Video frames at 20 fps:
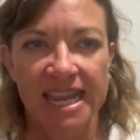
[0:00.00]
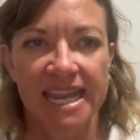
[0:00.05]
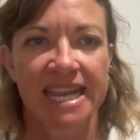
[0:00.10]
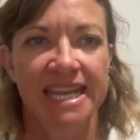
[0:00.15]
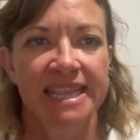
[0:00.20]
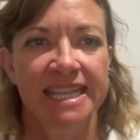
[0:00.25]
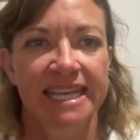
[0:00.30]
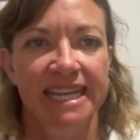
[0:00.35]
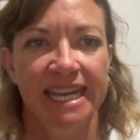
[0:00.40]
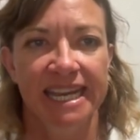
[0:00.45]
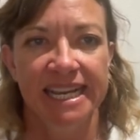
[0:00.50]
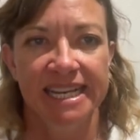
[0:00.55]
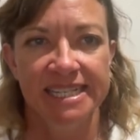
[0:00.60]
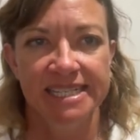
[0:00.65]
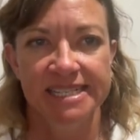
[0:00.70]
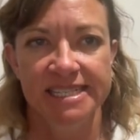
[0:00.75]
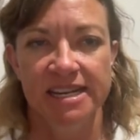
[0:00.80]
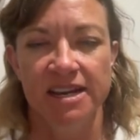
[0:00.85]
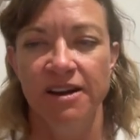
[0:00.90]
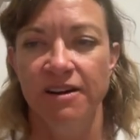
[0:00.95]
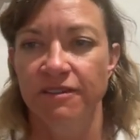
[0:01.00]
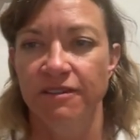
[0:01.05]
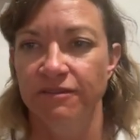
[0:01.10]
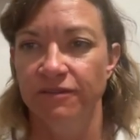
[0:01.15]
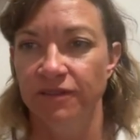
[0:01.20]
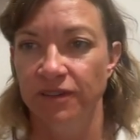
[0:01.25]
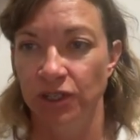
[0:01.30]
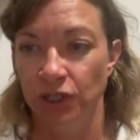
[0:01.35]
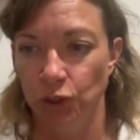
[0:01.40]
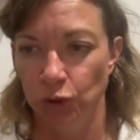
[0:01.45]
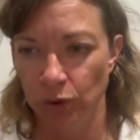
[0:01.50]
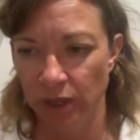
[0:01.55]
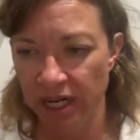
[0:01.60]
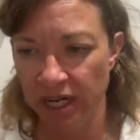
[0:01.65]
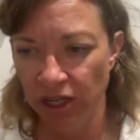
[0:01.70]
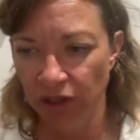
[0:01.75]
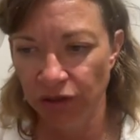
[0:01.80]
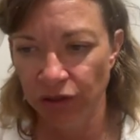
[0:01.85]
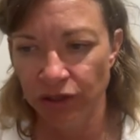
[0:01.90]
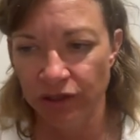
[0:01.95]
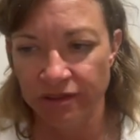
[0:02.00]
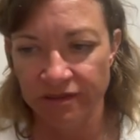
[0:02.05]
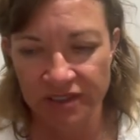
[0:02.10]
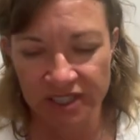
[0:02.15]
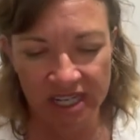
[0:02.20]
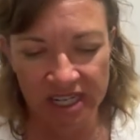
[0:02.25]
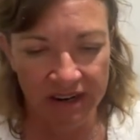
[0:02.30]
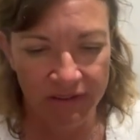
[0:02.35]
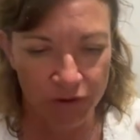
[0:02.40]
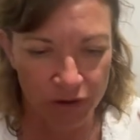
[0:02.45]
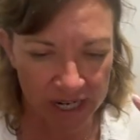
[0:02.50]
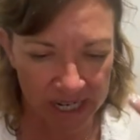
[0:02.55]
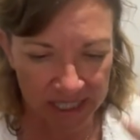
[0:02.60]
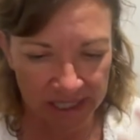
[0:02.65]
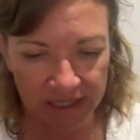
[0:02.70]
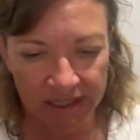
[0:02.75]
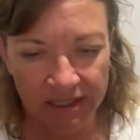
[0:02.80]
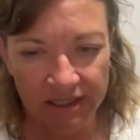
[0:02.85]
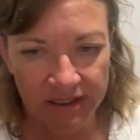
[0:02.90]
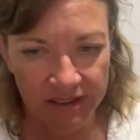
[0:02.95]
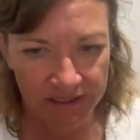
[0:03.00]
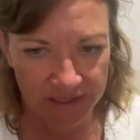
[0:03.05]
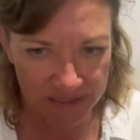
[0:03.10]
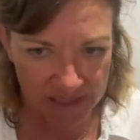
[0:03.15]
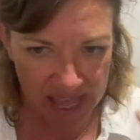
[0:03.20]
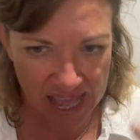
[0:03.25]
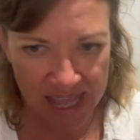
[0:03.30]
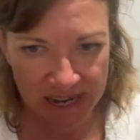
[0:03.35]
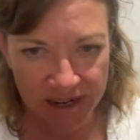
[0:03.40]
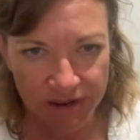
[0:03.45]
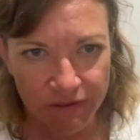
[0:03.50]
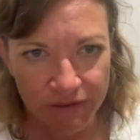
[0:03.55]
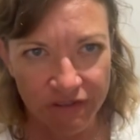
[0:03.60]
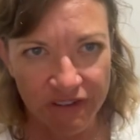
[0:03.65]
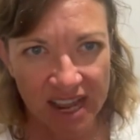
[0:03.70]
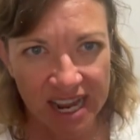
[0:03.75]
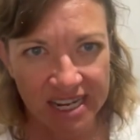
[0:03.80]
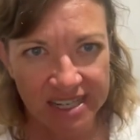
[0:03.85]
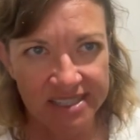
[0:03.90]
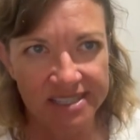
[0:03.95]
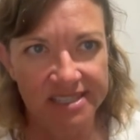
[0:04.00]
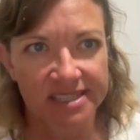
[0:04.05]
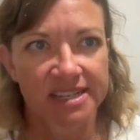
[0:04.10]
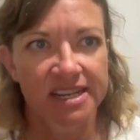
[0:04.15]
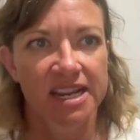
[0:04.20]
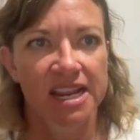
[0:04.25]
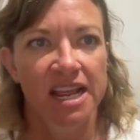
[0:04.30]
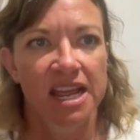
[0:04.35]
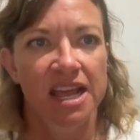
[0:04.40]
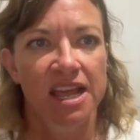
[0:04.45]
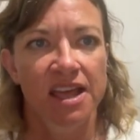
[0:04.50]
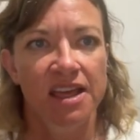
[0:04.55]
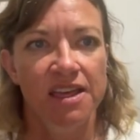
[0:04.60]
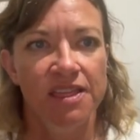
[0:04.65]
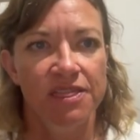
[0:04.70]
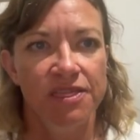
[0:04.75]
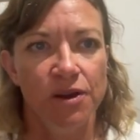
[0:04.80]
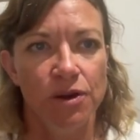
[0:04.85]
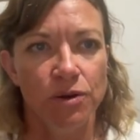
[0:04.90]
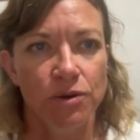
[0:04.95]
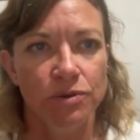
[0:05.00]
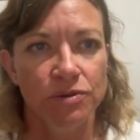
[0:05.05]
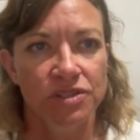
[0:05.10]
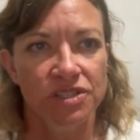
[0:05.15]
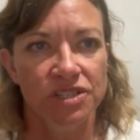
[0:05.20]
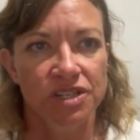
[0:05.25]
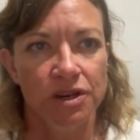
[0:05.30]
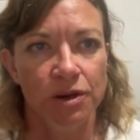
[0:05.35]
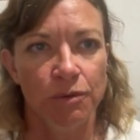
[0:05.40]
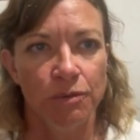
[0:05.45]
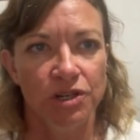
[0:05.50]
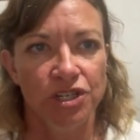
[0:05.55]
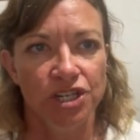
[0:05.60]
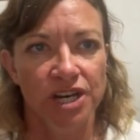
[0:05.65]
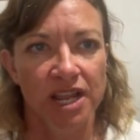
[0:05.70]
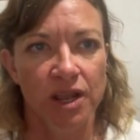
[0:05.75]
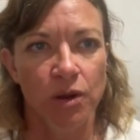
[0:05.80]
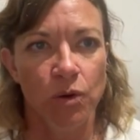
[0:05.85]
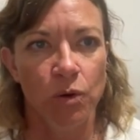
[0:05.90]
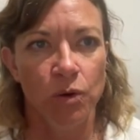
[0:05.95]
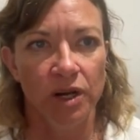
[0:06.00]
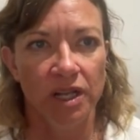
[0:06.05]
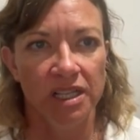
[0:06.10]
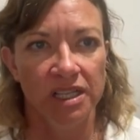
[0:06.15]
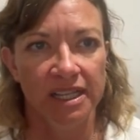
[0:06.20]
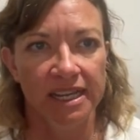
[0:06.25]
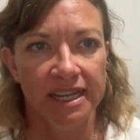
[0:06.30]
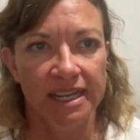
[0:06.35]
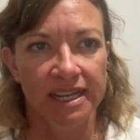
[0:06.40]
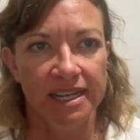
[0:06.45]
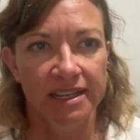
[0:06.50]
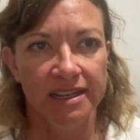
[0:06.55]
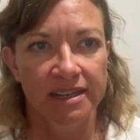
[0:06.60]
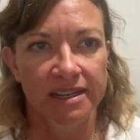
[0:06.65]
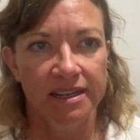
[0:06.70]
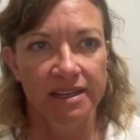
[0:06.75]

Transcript: In the case of cranial nerves governing the head and face, those originate cortically,